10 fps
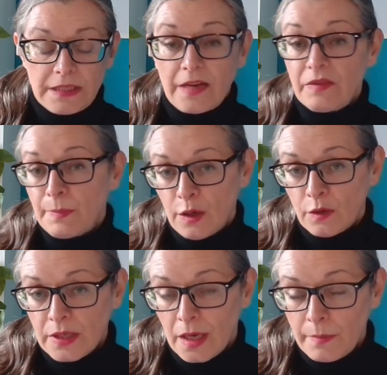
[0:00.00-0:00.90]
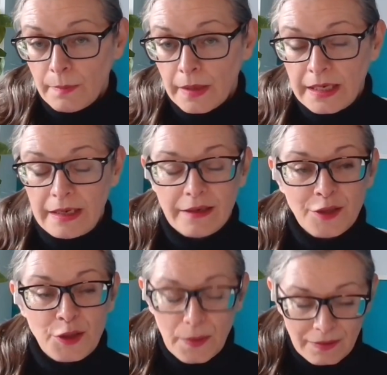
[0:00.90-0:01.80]
saves me a lot of time and money
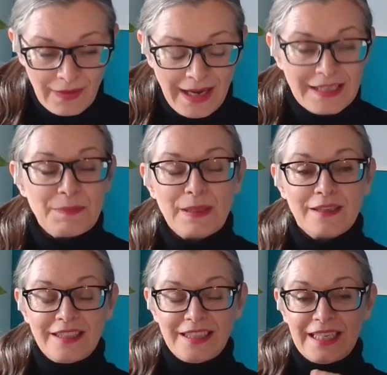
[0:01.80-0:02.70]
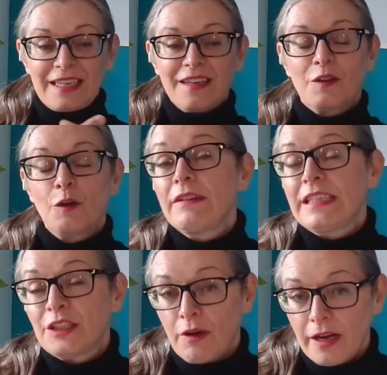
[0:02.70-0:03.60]
doing that, because she can
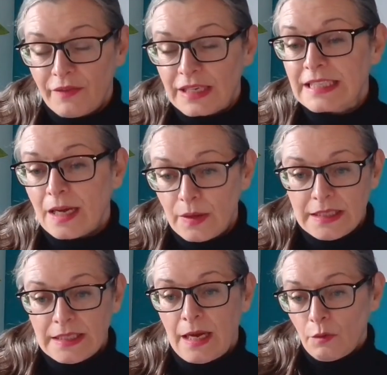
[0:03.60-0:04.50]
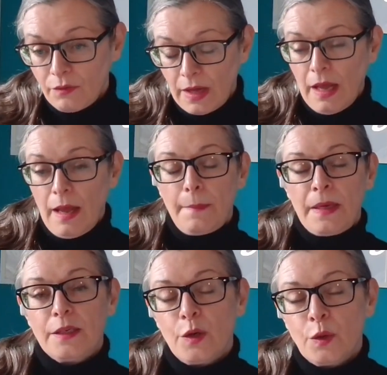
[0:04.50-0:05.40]
already try things out herself.
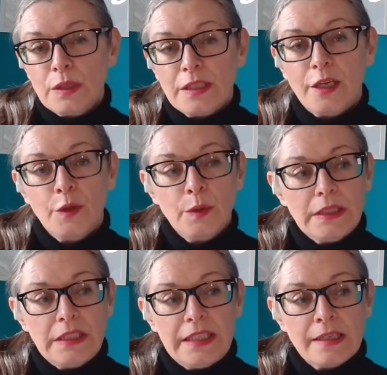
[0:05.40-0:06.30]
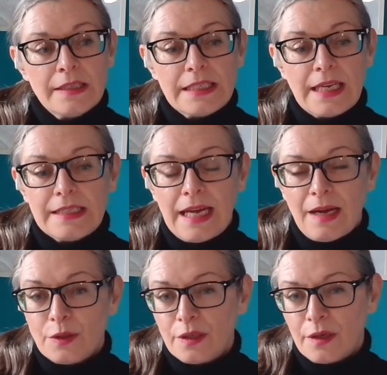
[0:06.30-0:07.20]
But also she understands
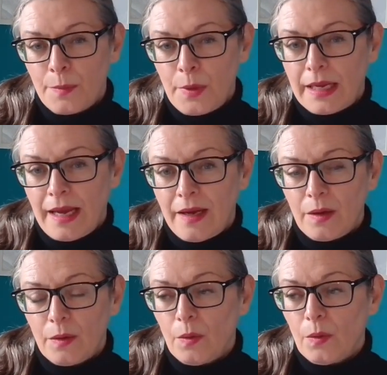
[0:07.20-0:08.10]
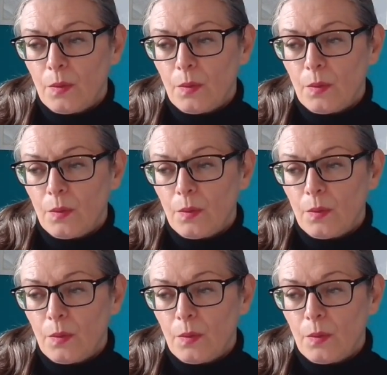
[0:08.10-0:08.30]
how to communicate